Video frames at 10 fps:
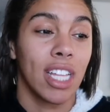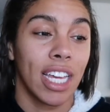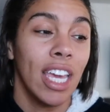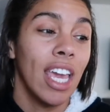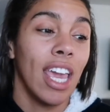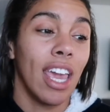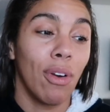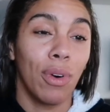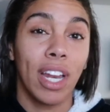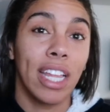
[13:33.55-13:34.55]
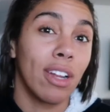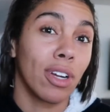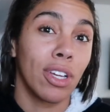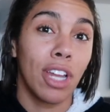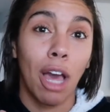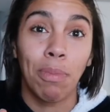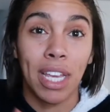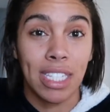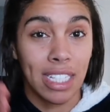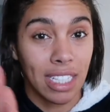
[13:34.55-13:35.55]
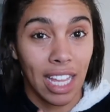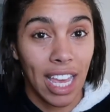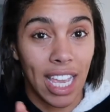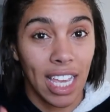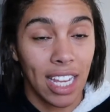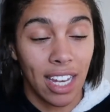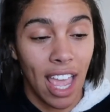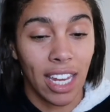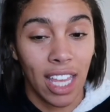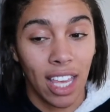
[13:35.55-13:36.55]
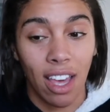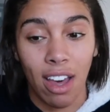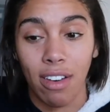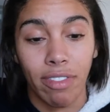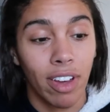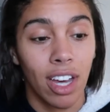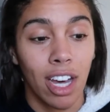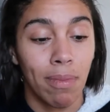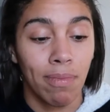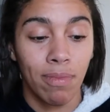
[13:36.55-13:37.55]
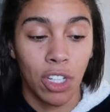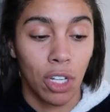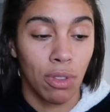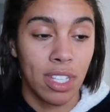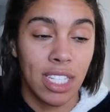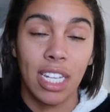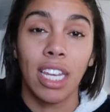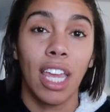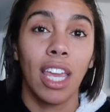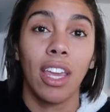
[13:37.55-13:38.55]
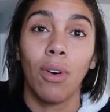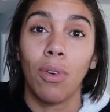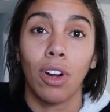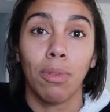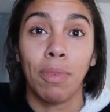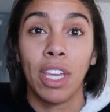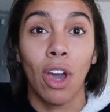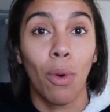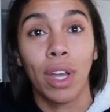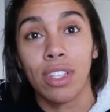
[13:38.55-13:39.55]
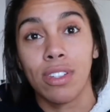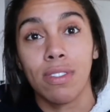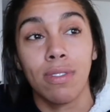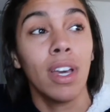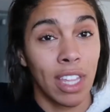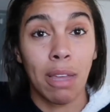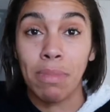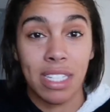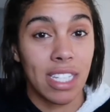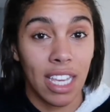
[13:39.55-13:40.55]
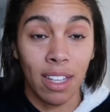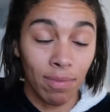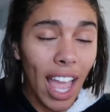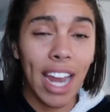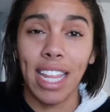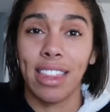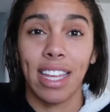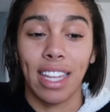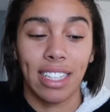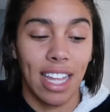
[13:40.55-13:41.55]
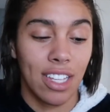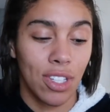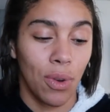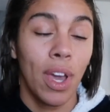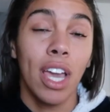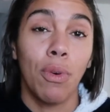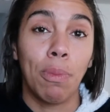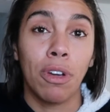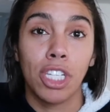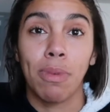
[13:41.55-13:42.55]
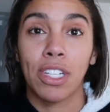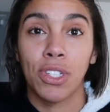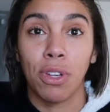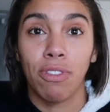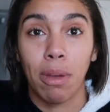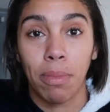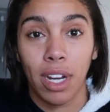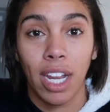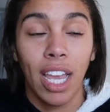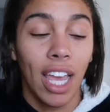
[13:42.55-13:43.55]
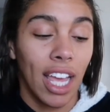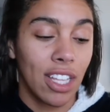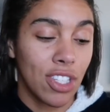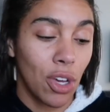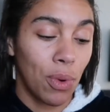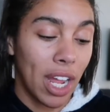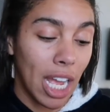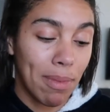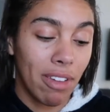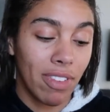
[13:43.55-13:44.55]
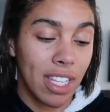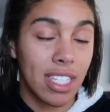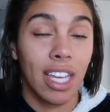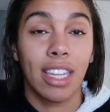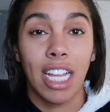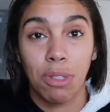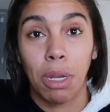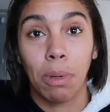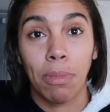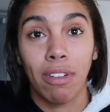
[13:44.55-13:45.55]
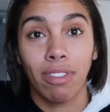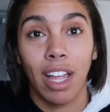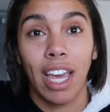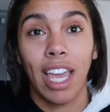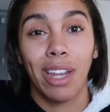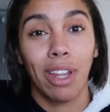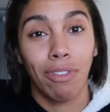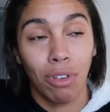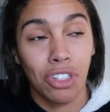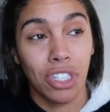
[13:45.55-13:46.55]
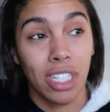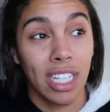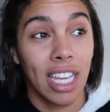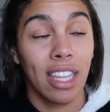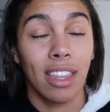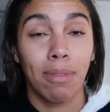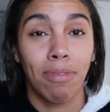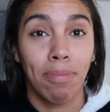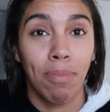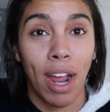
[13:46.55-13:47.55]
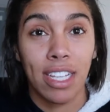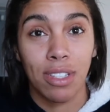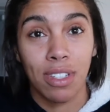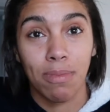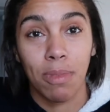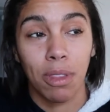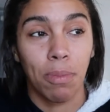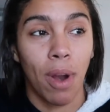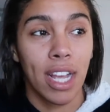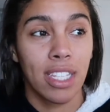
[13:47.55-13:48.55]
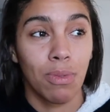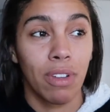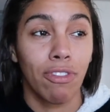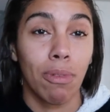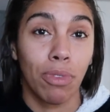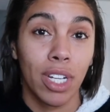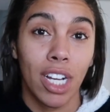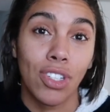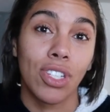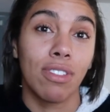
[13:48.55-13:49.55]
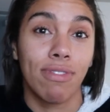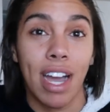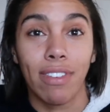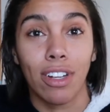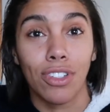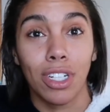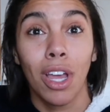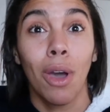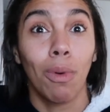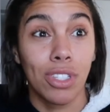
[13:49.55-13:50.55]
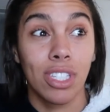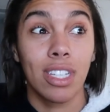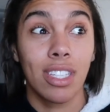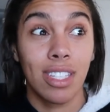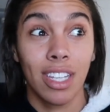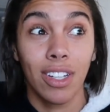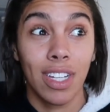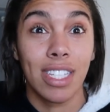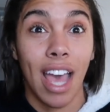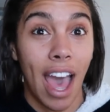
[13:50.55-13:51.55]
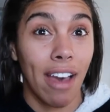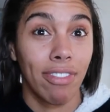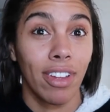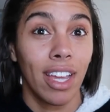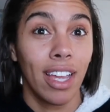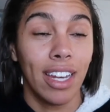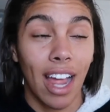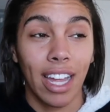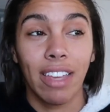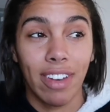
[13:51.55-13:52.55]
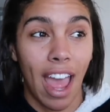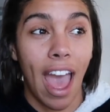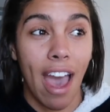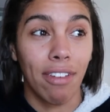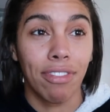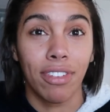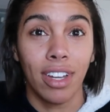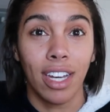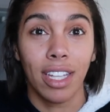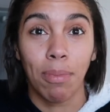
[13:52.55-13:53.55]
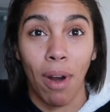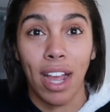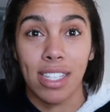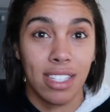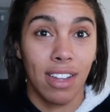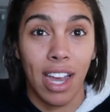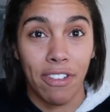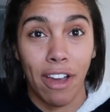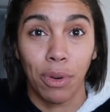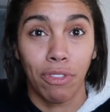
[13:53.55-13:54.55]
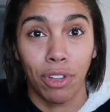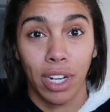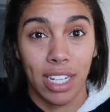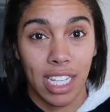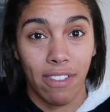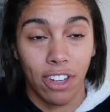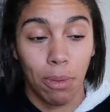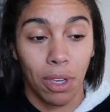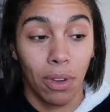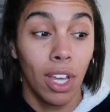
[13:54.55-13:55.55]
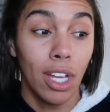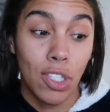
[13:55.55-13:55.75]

Like there could not be a delay in any of you know, the sending or me going to the embassy, anything like that. So we pushed it back to November, and so when I got my visa, that's when I booked my flight. And unfortunately, the price went from 300 to 500, which still is not even half the price of how I would have flown out of DFW.